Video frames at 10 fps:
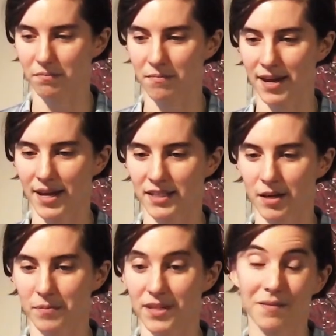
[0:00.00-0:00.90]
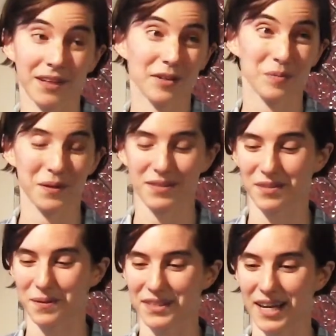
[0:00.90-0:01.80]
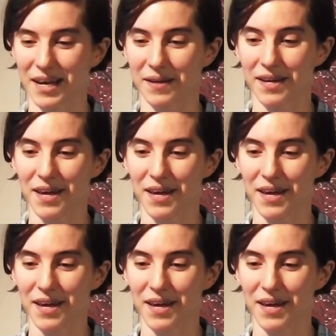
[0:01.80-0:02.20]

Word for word: may end up saving our species one day,